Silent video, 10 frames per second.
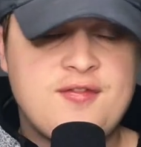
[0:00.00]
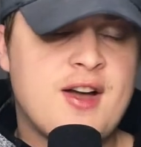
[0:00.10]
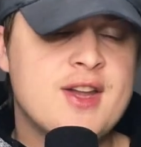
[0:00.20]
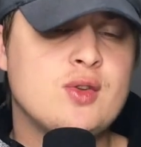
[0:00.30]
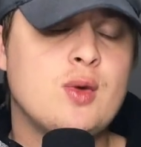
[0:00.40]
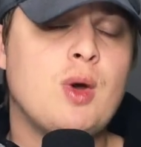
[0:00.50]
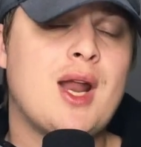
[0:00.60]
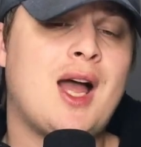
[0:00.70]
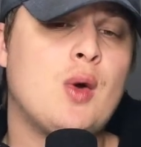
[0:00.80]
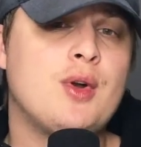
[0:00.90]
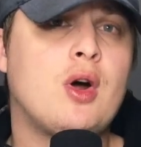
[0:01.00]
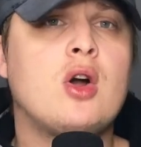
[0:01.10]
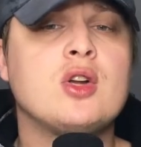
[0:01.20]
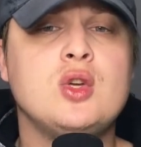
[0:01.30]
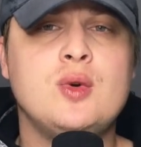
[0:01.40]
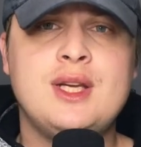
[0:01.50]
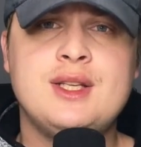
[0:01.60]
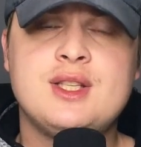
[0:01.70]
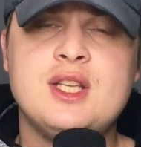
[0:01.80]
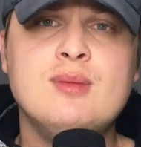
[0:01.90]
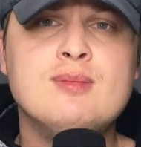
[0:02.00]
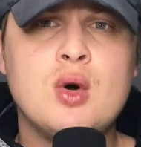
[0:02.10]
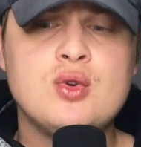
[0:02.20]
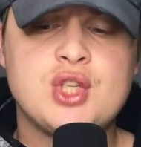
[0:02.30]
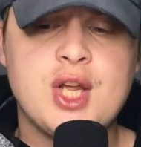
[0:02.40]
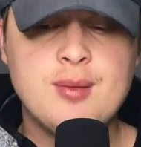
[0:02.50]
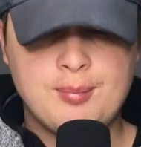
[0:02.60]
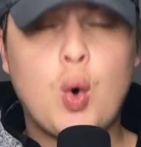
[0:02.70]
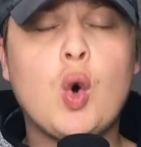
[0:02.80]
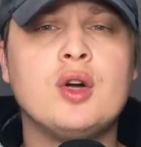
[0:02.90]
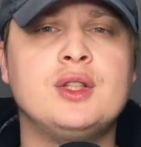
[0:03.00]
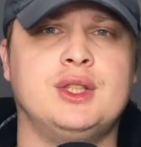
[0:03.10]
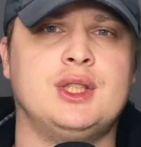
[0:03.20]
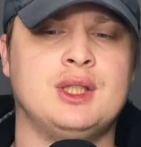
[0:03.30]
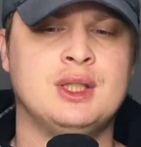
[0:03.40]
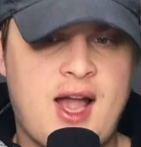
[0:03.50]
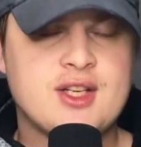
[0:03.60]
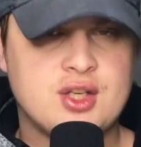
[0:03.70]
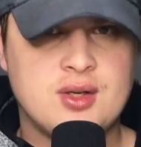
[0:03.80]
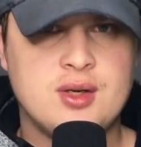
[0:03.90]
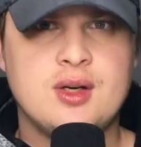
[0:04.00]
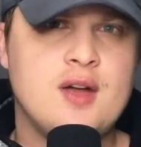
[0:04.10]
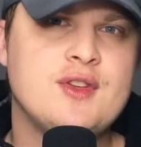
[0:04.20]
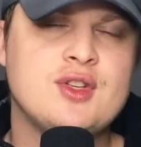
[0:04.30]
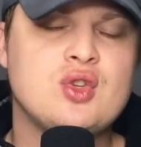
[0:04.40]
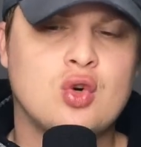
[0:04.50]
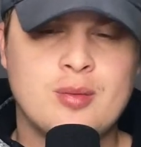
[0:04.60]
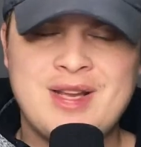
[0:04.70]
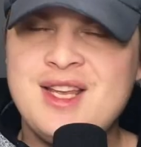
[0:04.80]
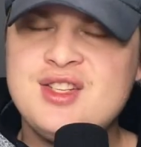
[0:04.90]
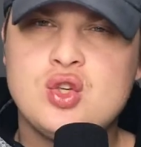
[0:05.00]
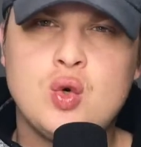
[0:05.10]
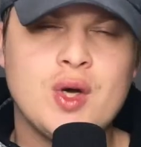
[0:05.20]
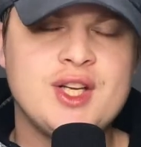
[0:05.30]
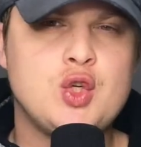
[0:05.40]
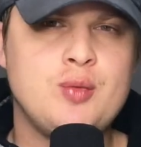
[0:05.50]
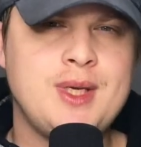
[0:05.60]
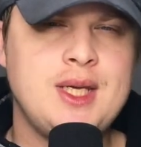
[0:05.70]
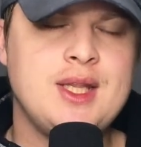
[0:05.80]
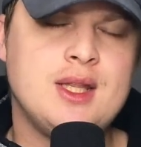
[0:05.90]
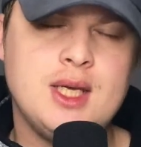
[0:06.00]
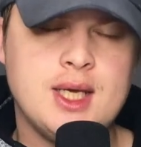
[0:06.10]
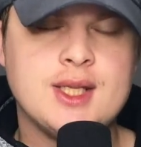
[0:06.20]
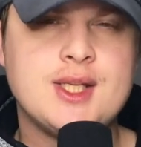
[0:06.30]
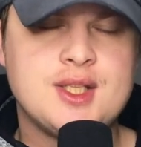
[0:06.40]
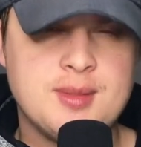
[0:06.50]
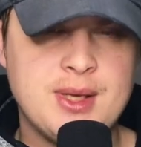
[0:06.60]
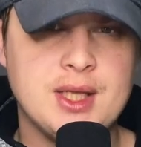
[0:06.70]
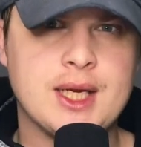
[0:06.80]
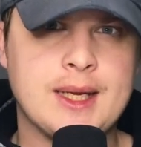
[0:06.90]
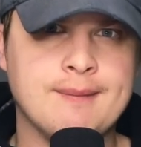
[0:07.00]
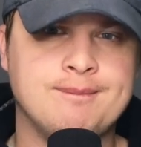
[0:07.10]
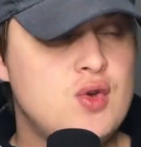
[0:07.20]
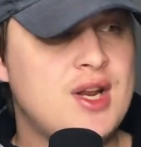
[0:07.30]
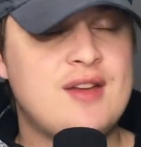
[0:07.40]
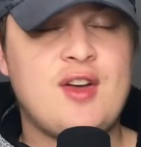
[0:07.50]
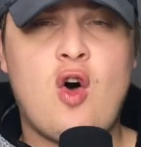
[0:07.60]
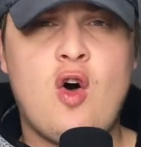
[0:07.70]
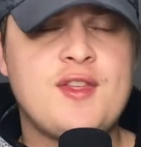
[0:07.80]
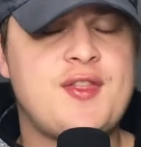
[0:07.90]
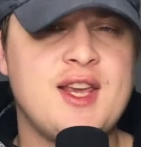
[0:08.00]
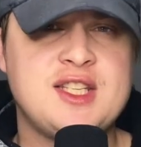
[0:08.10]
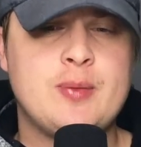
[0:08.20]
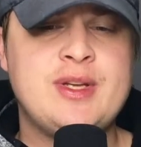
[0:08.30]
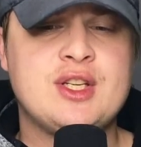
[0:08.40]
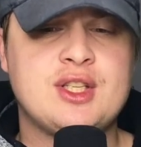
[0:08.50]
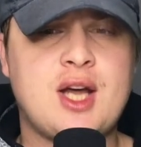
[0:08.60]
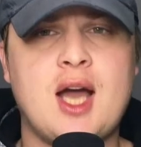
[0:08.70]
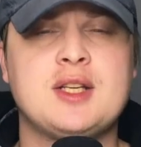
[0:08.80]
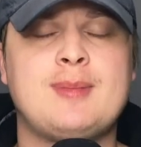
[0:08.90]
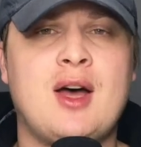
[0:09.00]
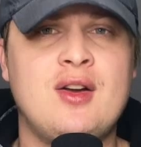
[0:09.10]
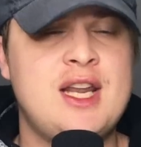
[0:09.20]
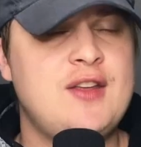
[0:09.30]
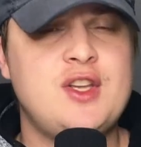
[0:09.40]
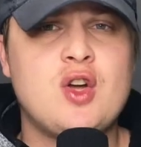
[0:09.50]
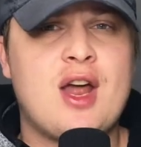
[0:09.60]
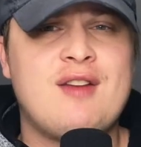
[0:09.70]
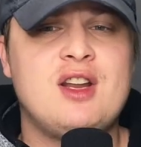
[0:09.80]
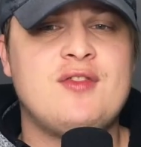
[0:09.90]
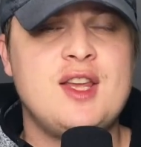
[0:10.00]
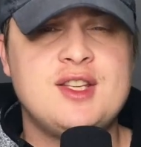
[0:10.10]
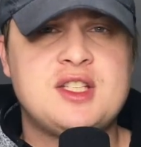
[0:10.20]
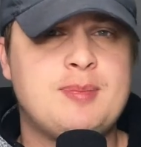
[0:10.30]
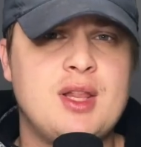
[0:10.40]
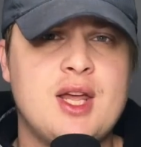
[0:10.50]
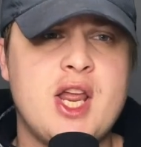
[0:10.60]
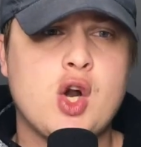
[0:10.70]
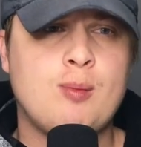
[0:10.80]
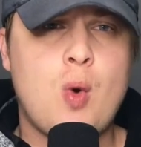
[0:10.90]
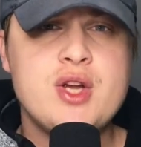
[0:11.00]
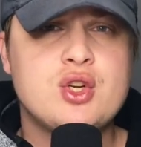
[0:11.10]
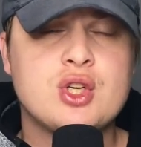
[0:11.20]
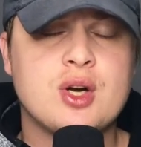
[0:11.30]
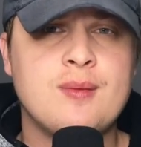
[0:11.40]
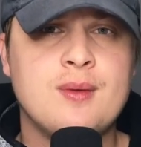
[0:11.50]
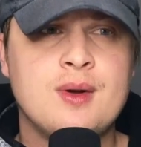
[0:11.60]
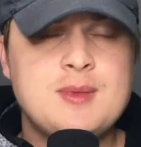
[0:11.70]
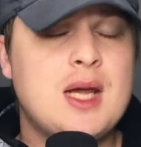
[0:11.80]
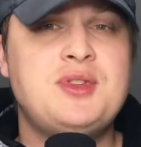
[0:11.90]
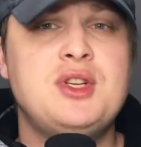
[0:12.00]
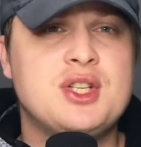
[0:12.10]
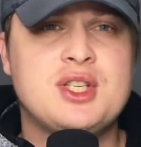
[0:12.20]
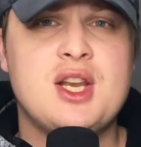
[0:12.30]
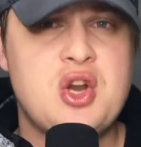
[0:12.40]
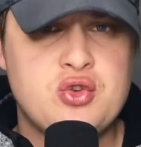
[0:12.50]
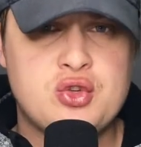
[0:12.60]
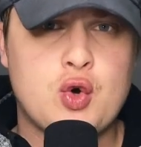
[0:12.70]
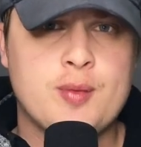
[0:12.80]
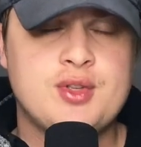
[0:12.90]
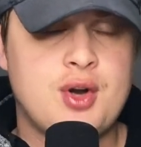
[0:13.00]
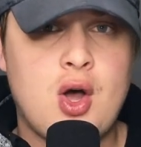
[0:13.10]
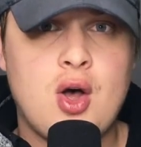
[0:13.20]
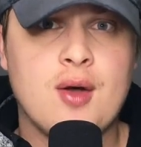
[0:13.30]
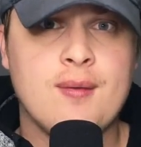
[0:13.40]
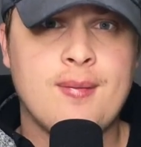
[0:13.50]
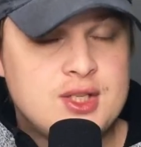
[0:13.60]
But the final and what I would argue is the most important factor of this storm is going to be the instability. You can have all the things that we just talked about, and if you don't have enough instability or moisture, sometimes you can just get no storms at all.